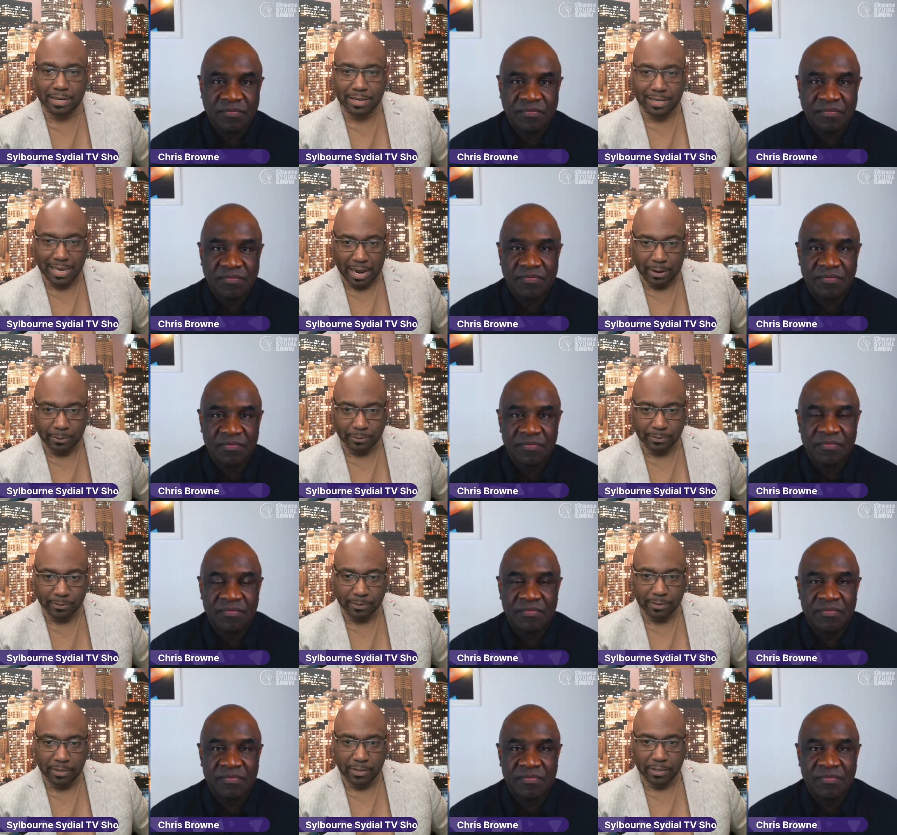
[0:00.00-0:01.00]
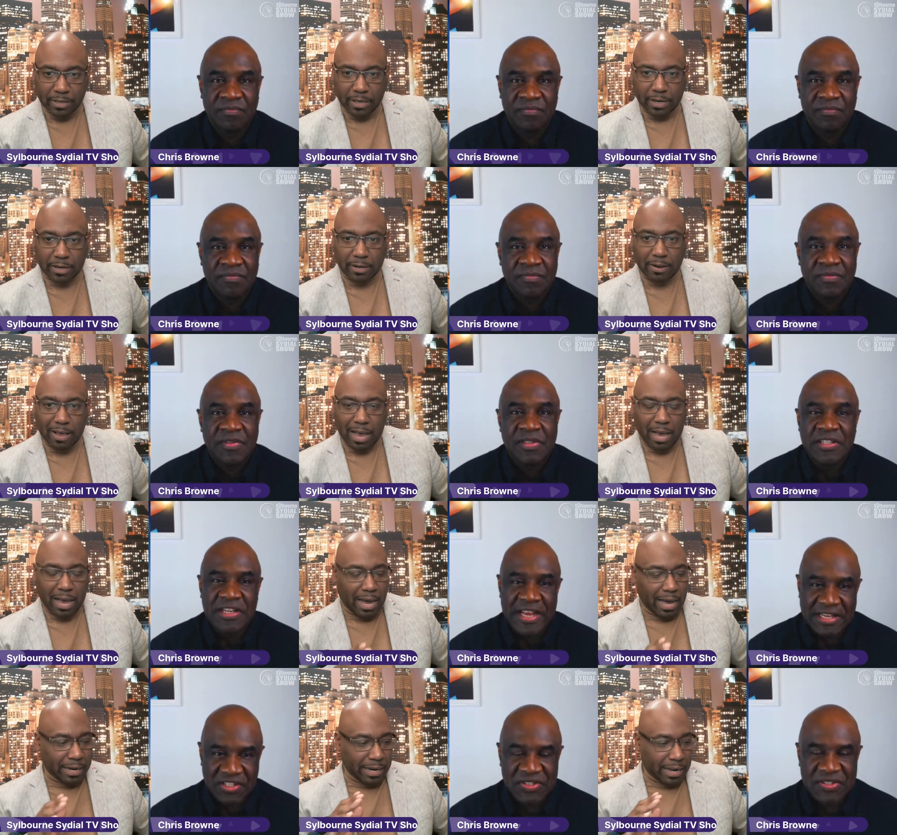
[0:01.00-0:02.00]
Speaker 1: down. You know?
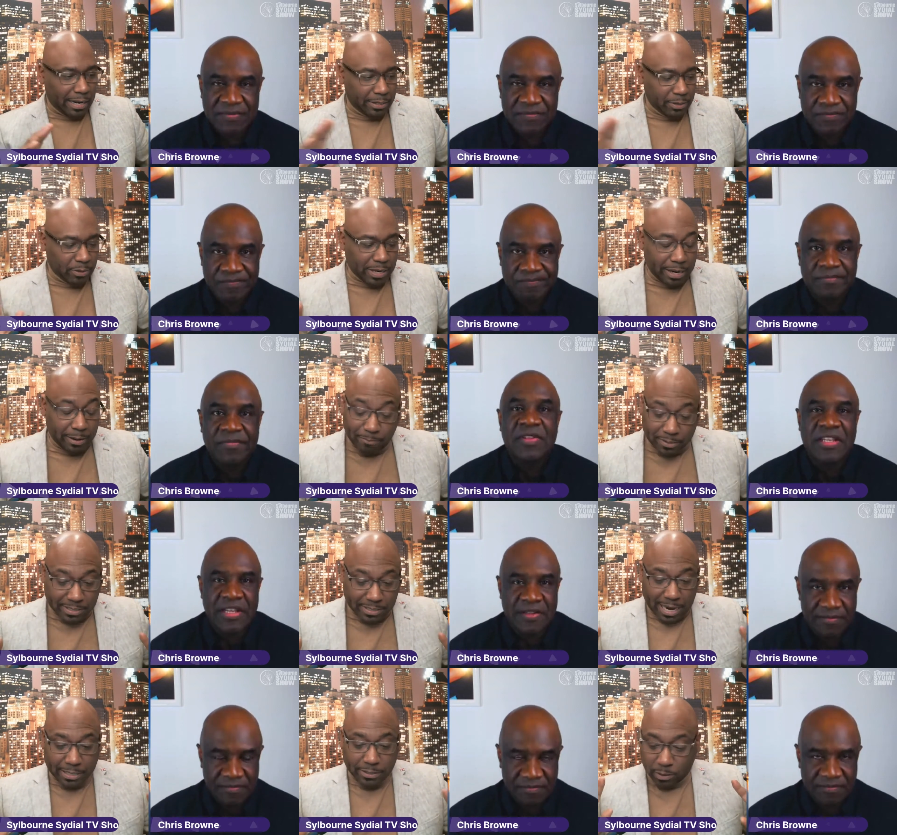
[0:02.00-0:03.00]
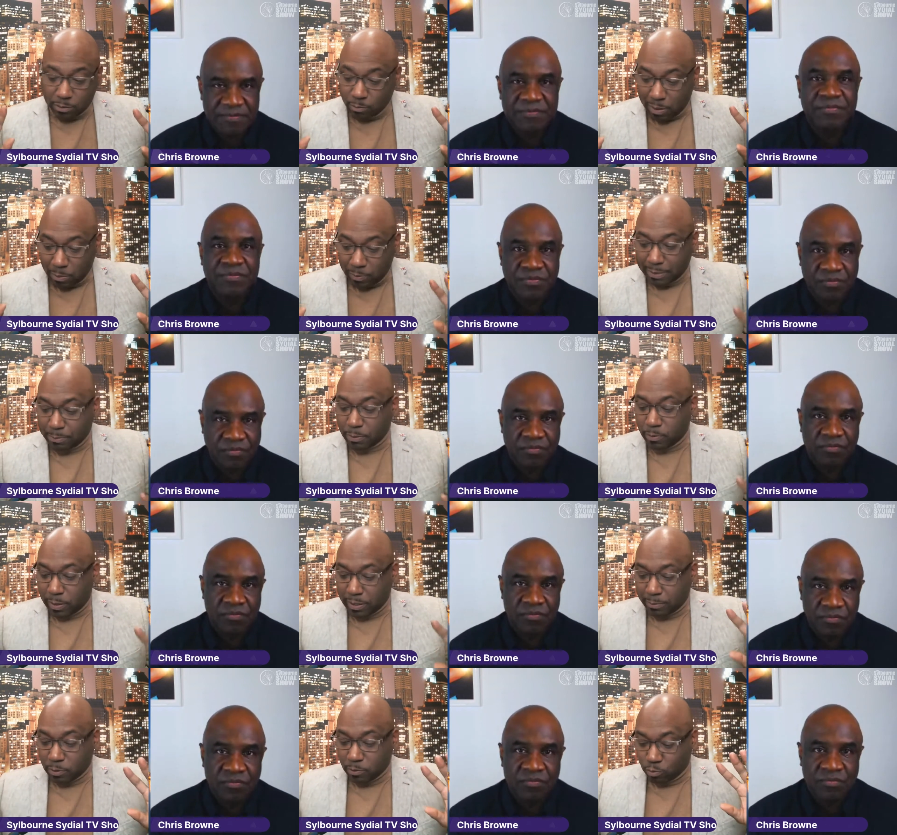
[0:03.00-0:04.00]
Yes. And, and you can emphasize on what, what about
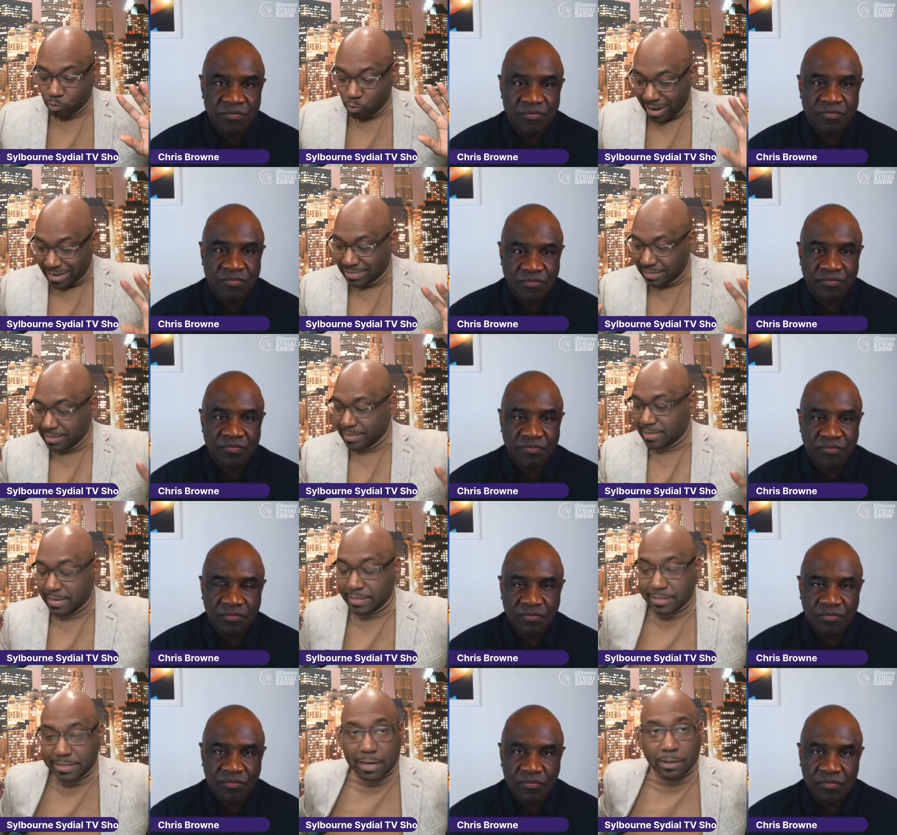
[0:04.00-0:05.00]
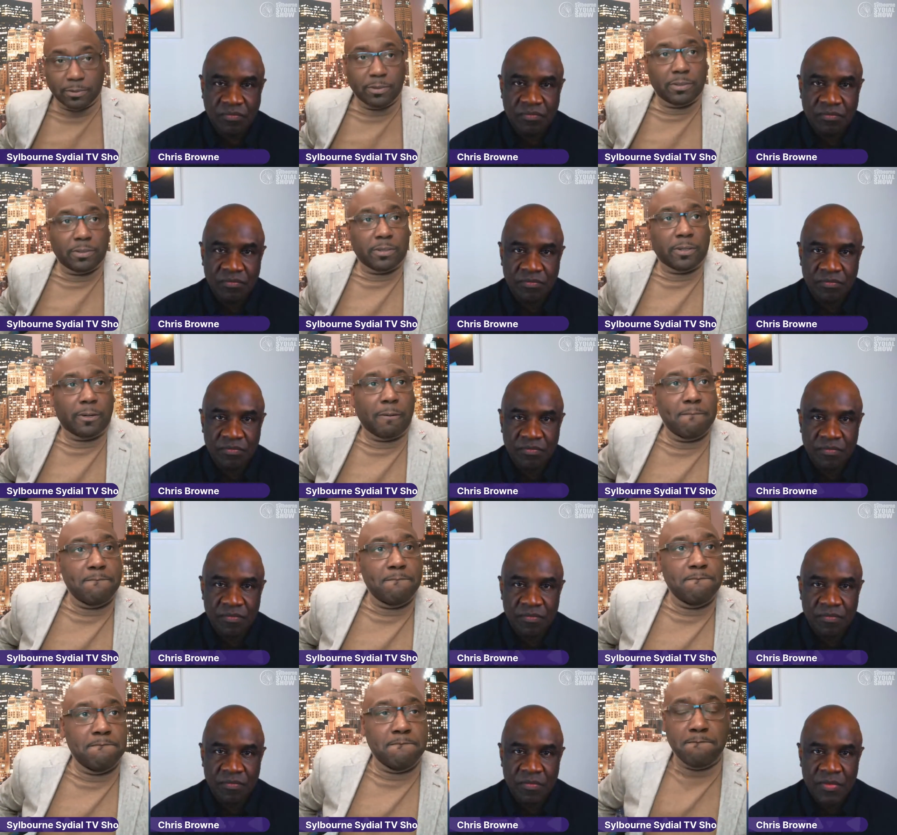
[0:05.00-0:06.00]
what about writing things down, sir.
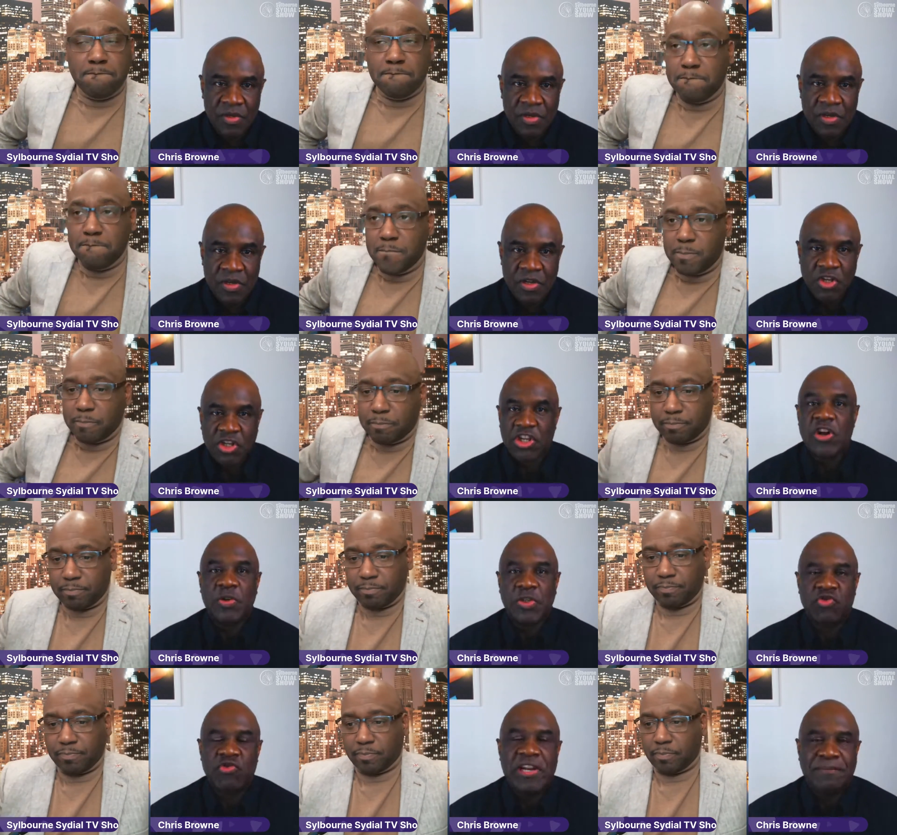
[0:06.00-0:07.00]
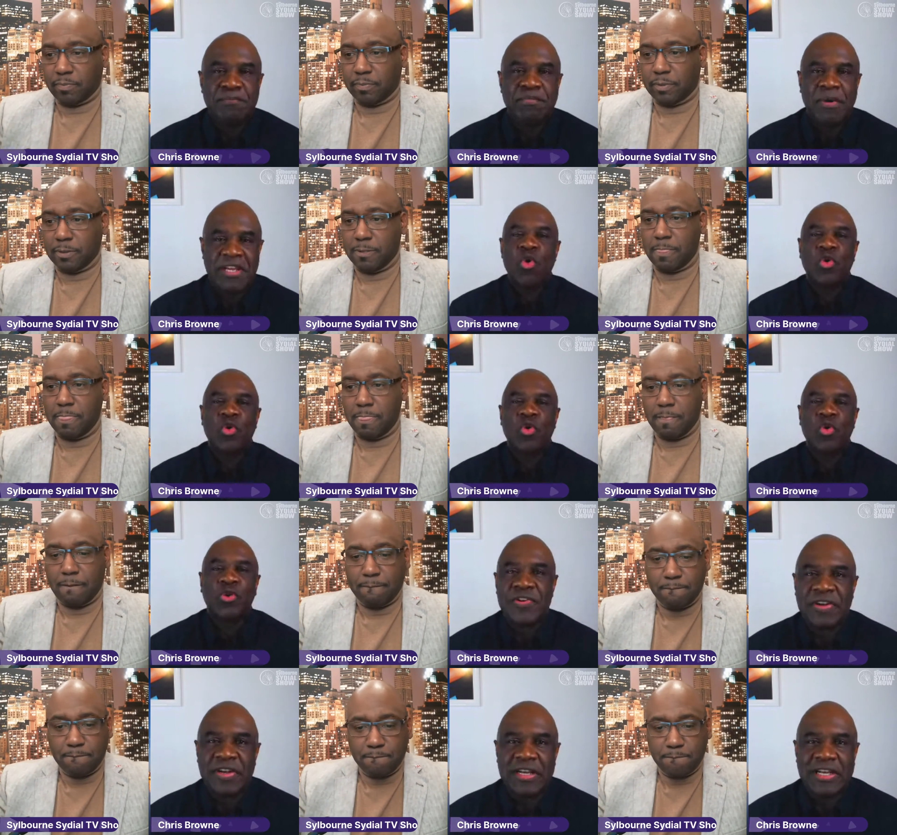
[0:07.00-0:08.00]
Speaker 2: Mm. You know, it's really
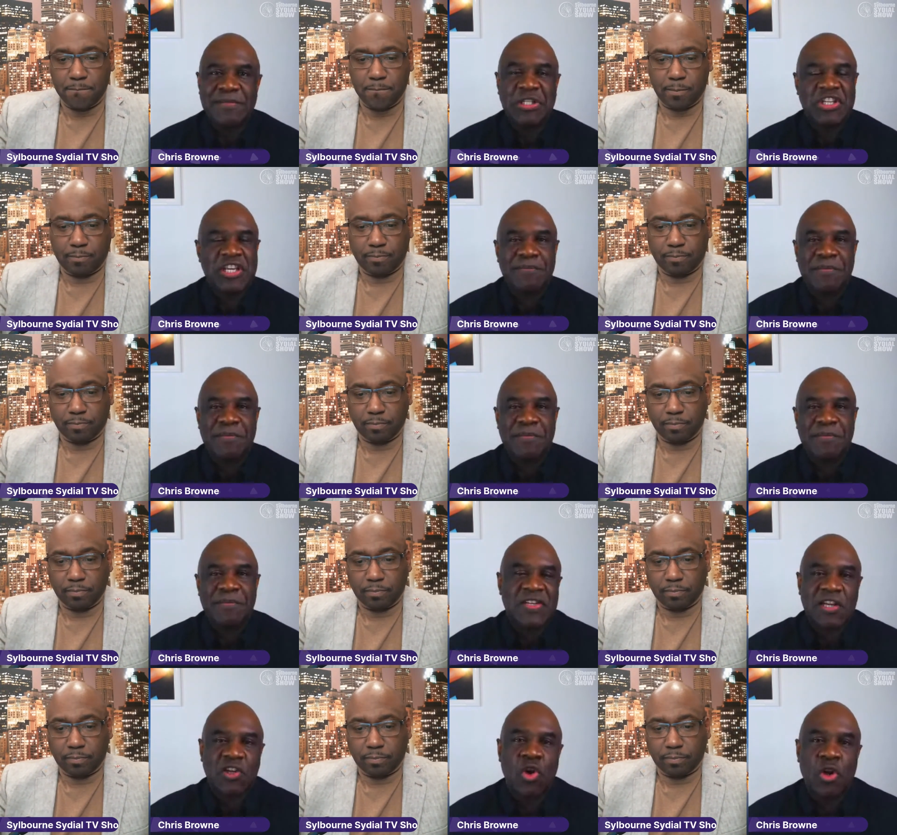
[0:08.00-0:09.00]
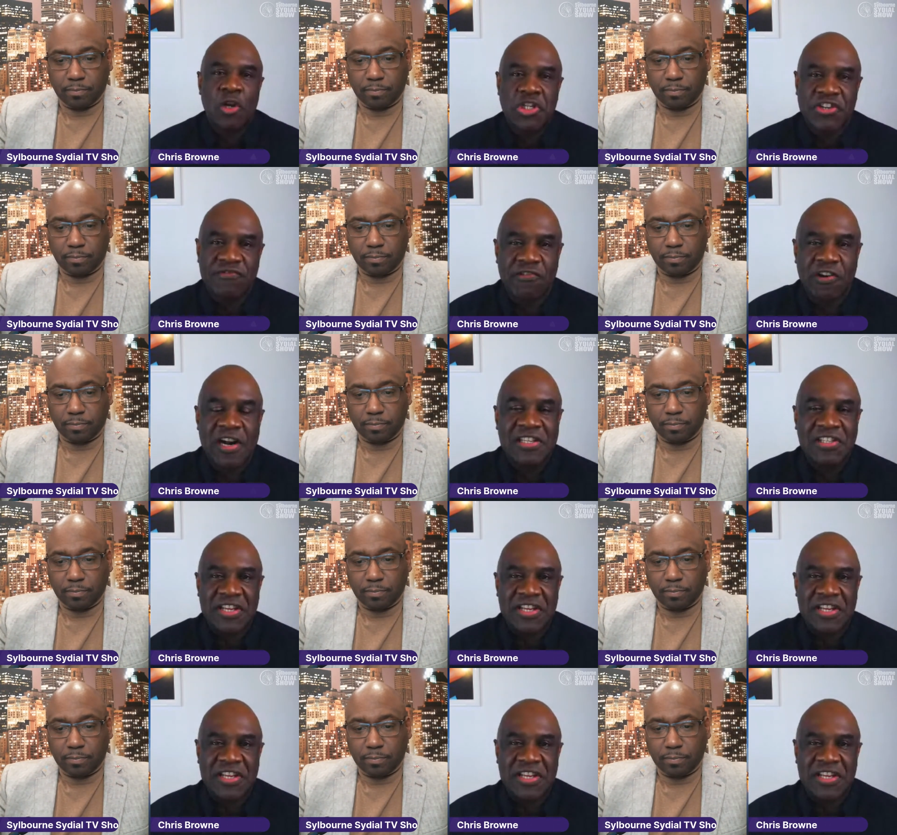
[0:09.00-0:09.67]
important. Let me tell you a bit of psychology in